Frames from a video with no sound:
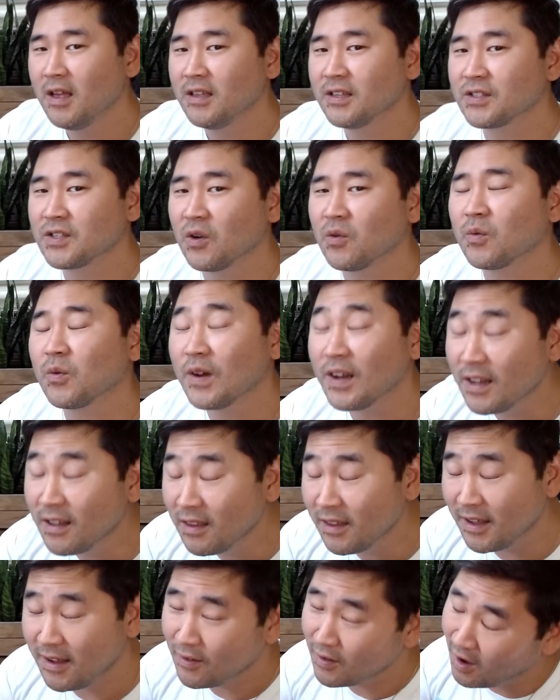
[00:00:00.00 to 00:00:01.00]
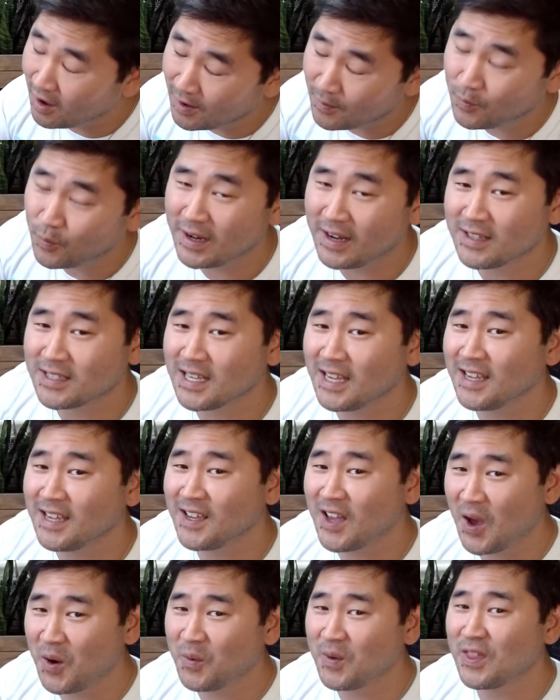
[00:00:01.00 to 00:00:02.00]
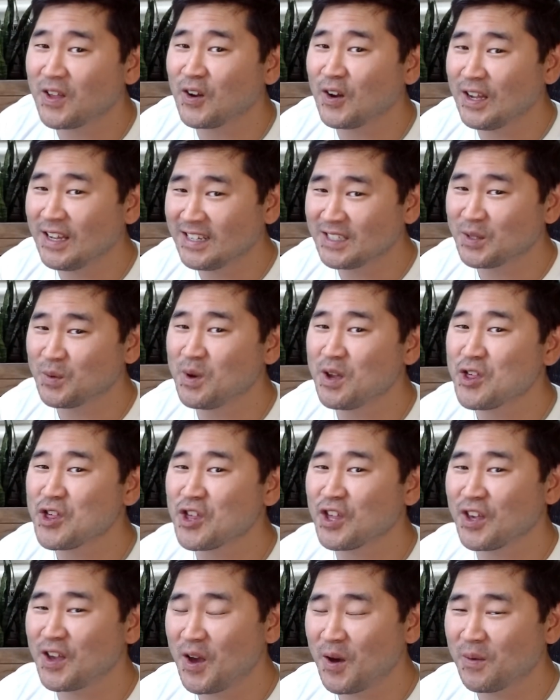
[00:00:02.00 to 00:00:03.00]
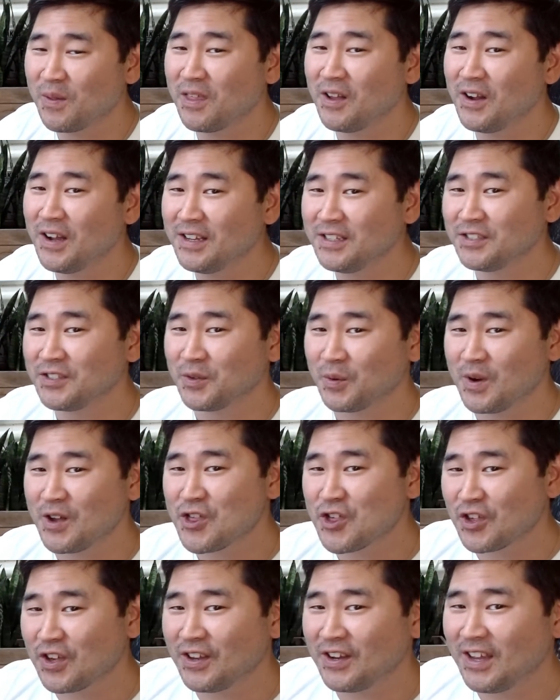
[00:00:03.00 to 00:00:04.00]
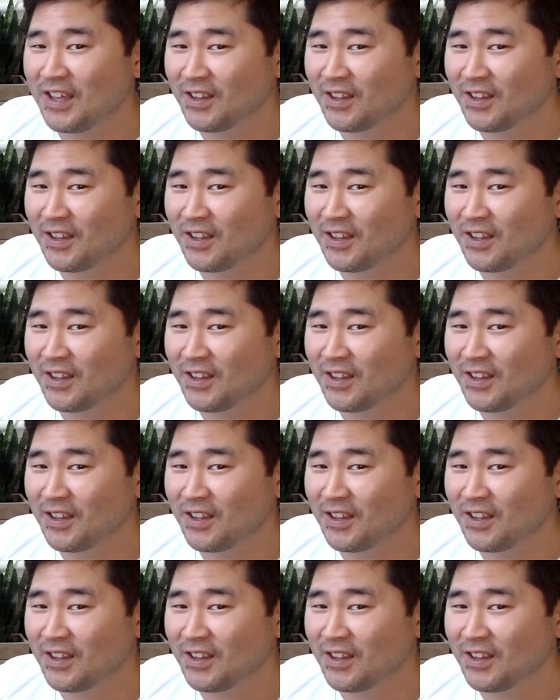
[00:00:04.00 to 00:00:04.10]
So really, when I say go with your intuition, go with your intuition,